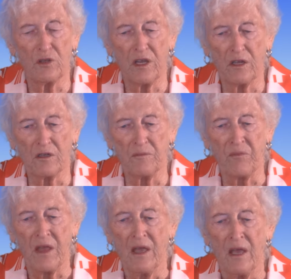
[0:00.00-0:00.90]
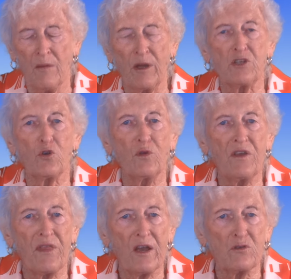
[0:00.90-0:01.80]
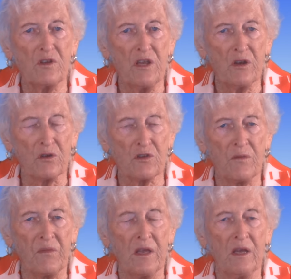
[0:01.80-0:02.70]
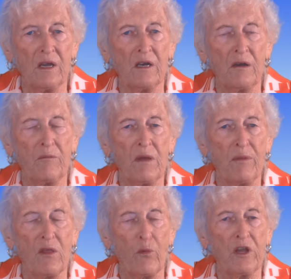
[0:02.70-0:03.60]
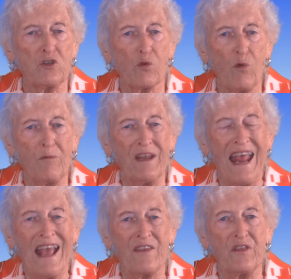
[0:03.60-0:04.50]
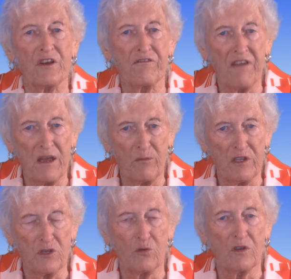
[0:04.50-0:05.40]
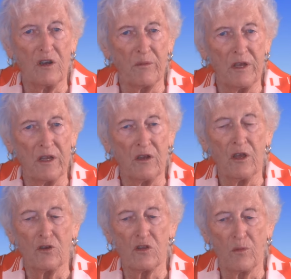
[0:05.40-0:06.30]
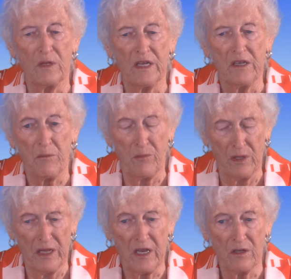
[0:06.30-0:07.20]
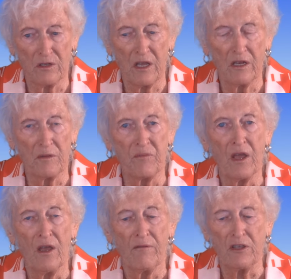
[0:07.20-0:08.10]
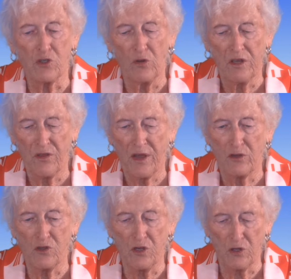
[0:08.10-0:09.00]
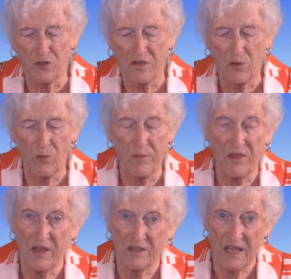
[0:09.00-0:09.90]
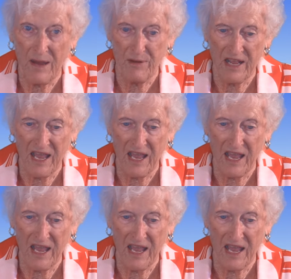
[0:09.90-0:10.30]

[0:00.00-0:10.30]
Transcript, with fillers: kingdom, but it's only a thousand years. Um, by the way, it's the remnant and their families will come in to the millennial kingdom. It's only a thousand years, and there will be things happening